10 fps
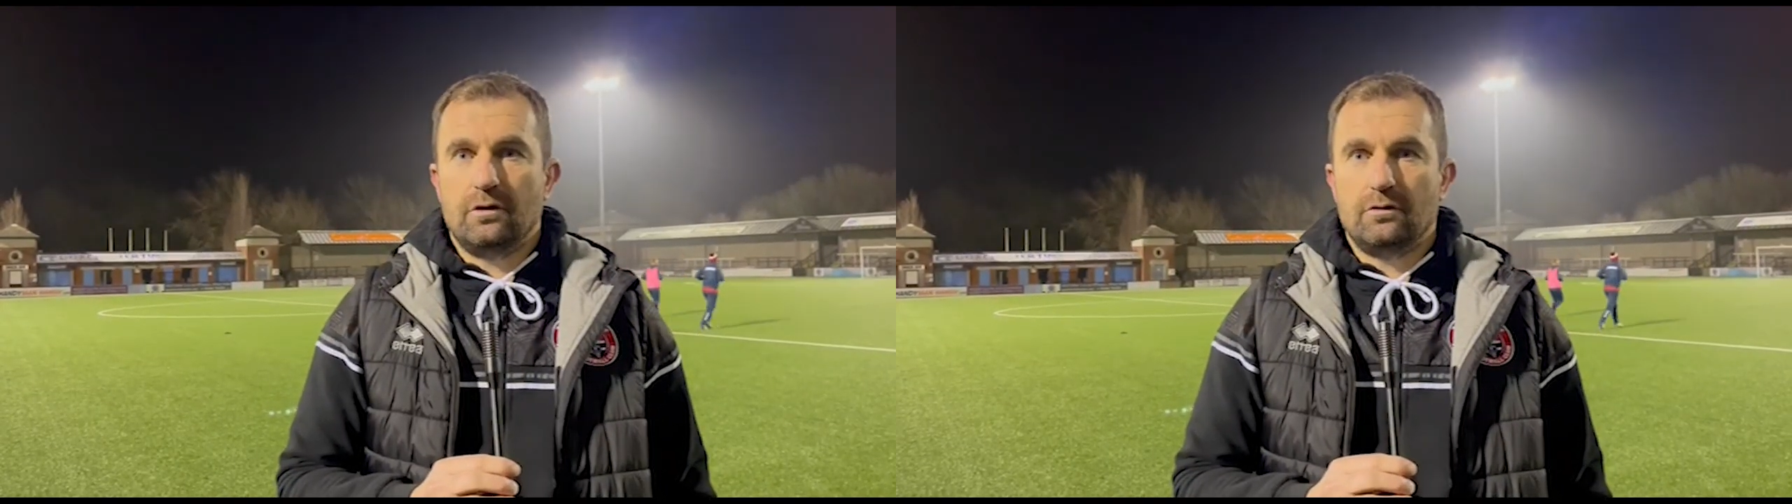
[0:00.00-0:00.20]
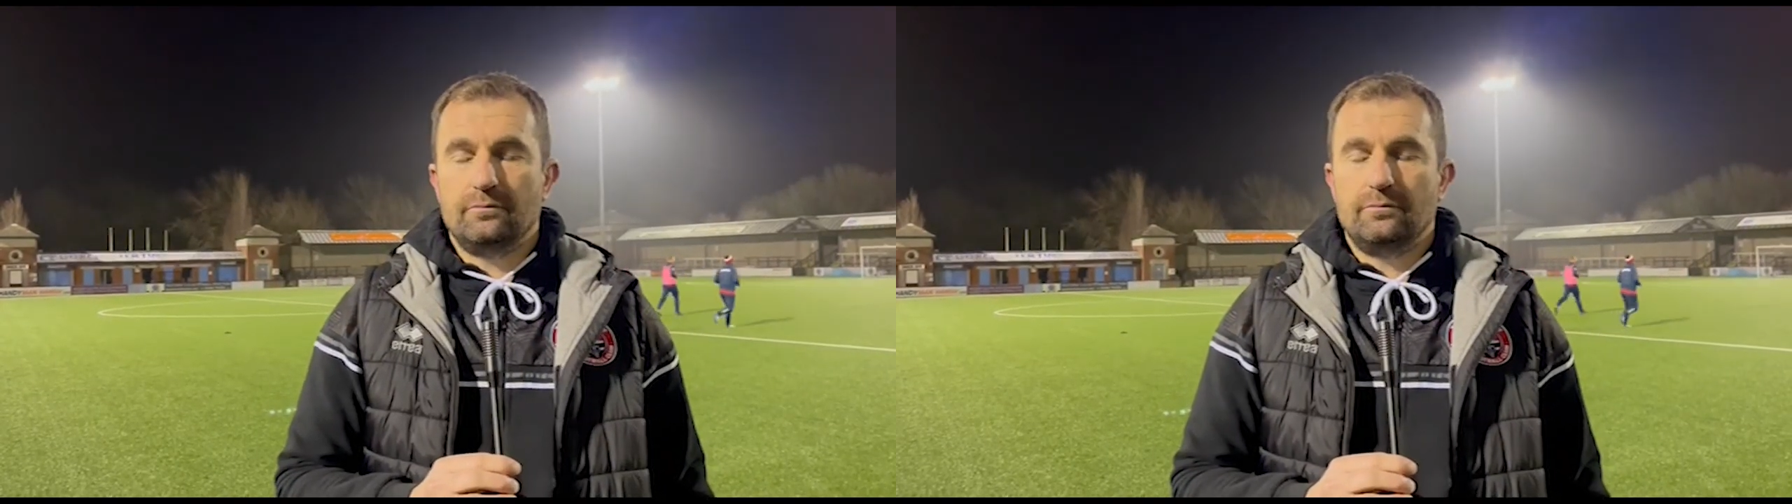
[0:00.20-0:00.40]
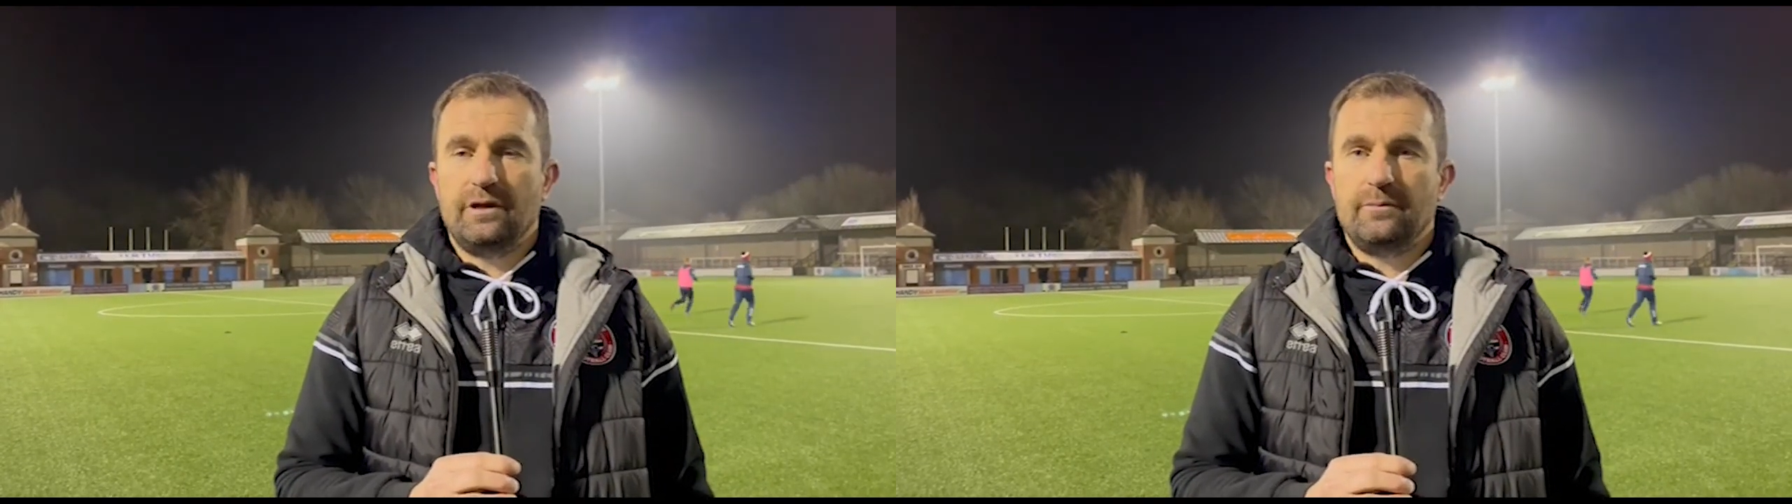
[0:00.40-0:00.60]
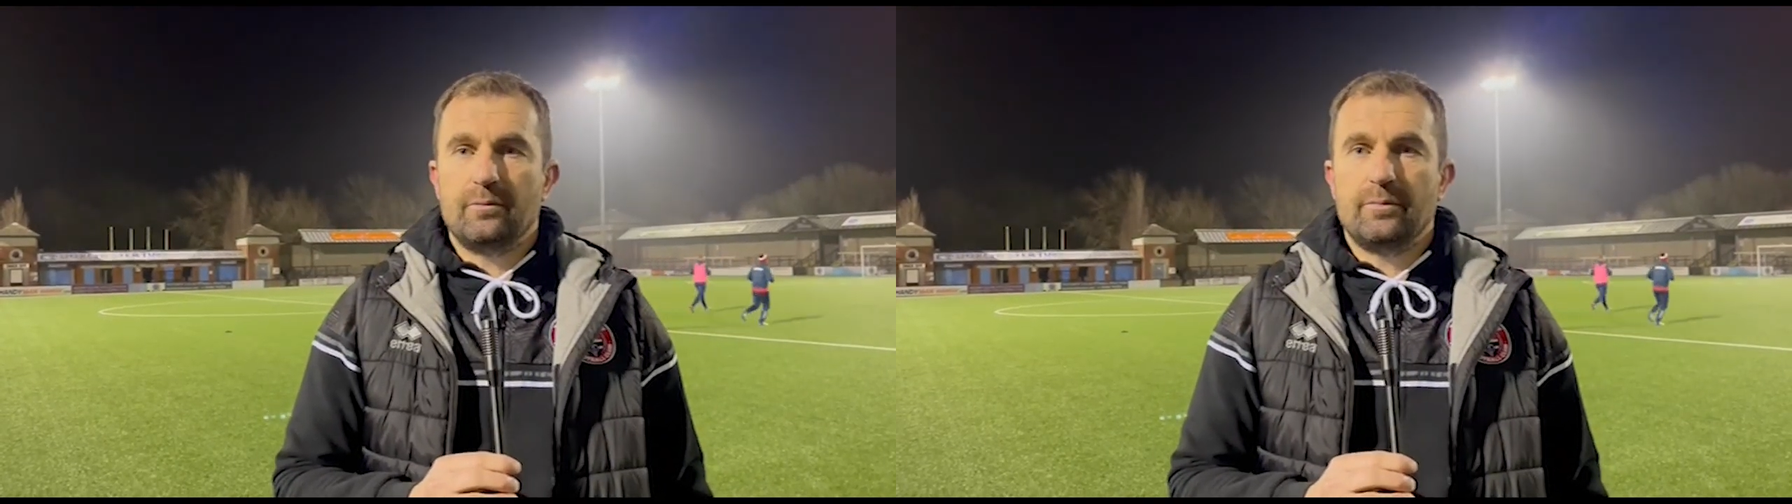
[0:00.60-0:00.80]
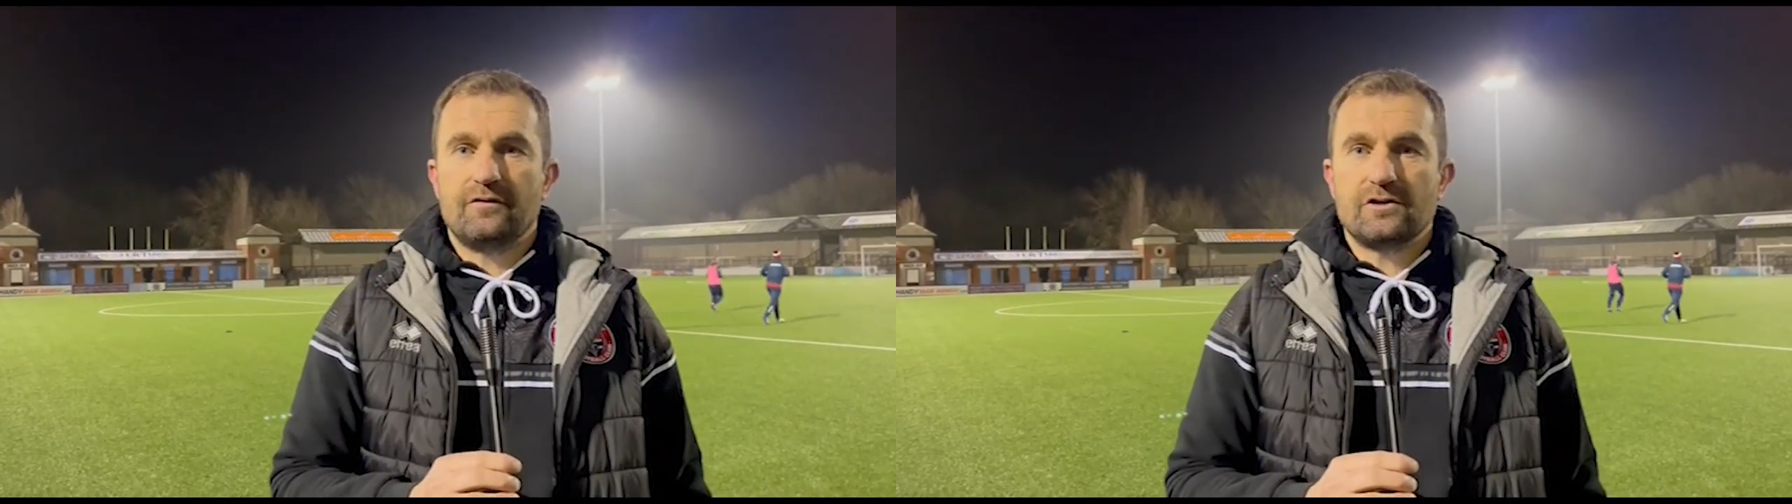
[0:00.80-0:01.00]
on people
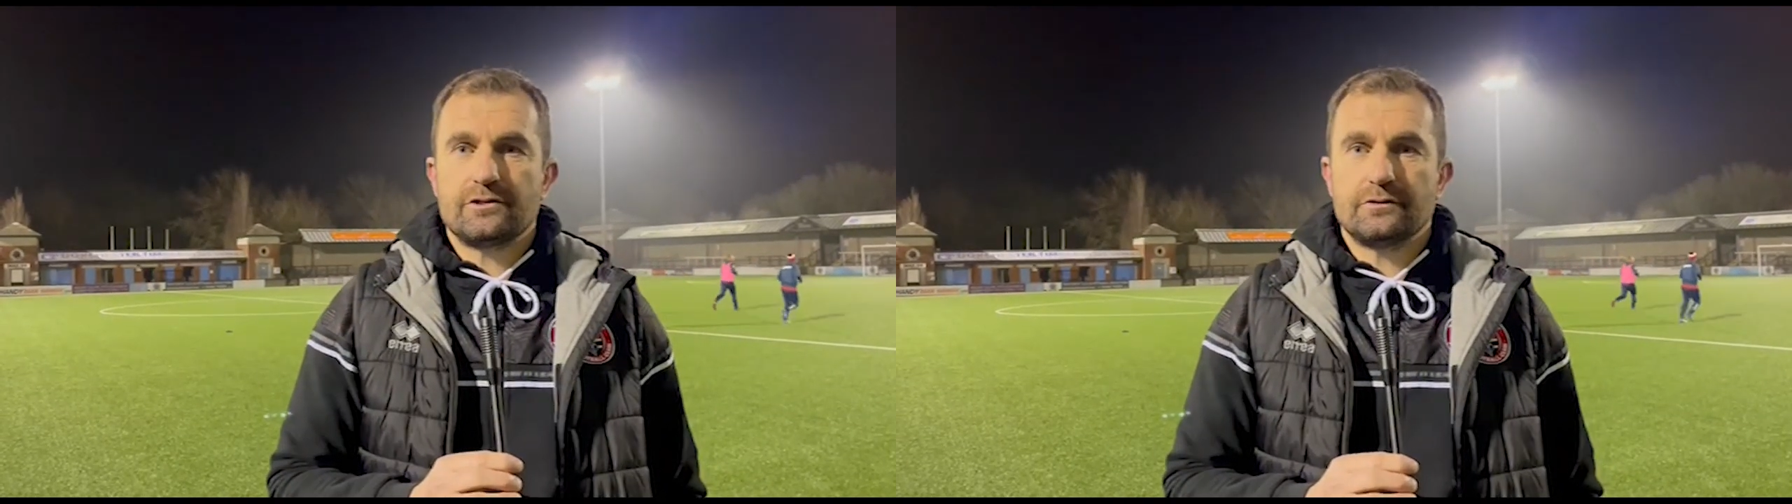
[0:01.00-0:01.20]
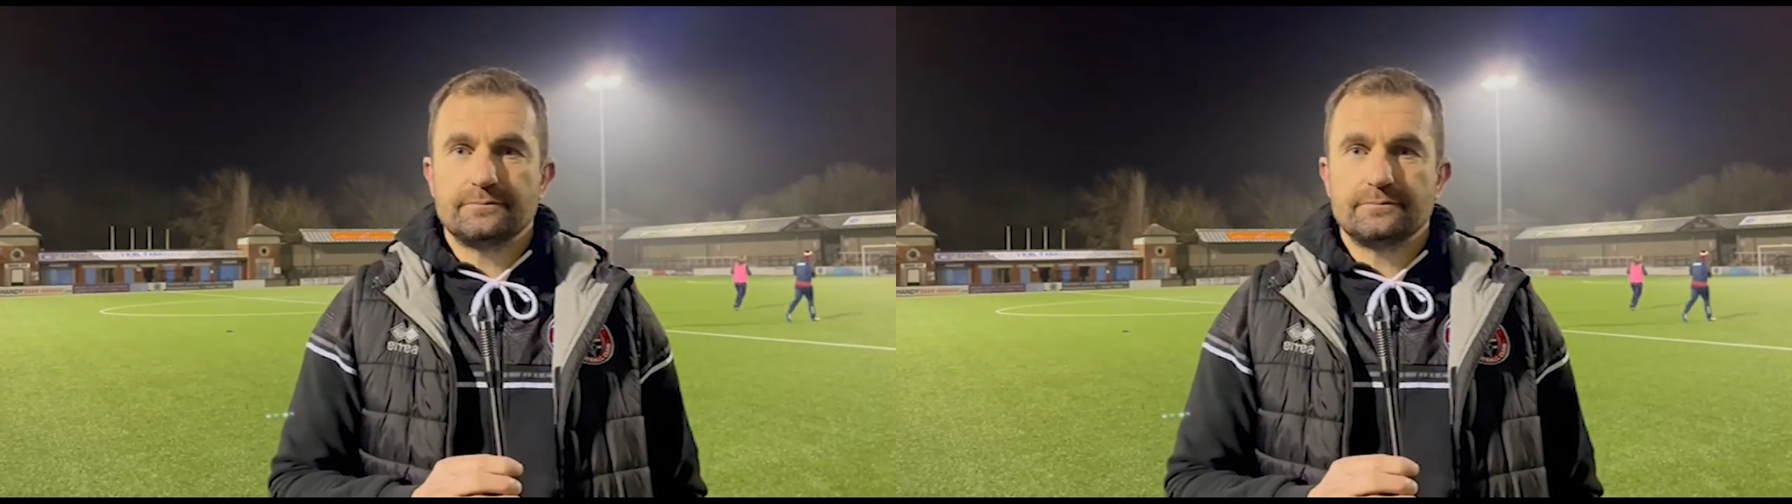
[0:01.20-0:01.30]
above us.